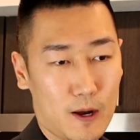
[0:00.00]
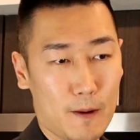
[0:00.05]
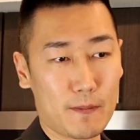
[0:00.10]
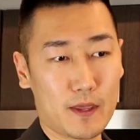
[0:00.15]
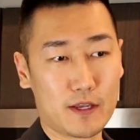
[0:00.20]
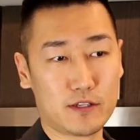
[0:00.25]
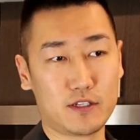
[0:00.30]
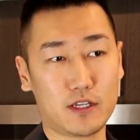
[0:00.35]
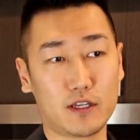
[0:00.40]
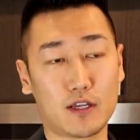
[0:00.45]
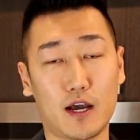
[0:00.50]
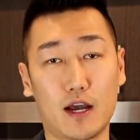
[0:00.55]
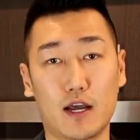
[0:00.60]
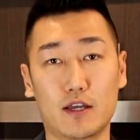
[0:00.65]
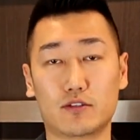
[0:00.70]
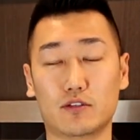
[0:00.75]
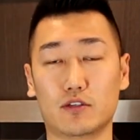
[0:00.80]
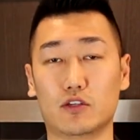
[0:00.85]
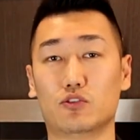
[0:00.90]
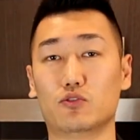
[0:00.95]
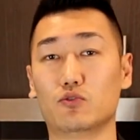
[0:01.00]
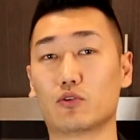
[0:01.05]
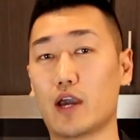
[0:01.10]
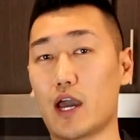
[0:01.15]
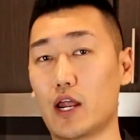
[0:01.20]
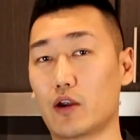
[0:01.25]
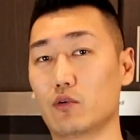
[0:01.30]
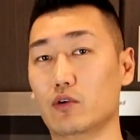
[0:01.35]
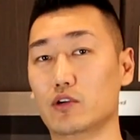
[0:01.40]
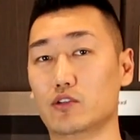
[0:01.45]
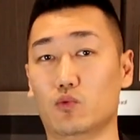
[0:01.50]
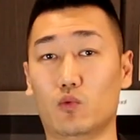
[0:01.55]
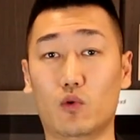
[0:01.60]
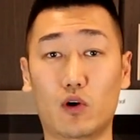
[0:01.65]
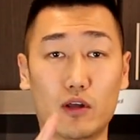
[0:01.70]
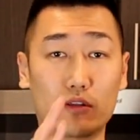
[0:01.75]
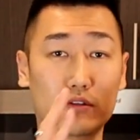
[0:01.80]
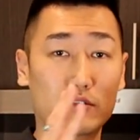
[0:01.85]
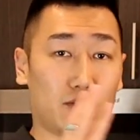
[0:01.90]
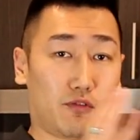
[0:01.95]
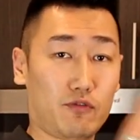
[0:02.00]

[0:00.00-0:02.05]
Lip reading: they see guys in two categories. One is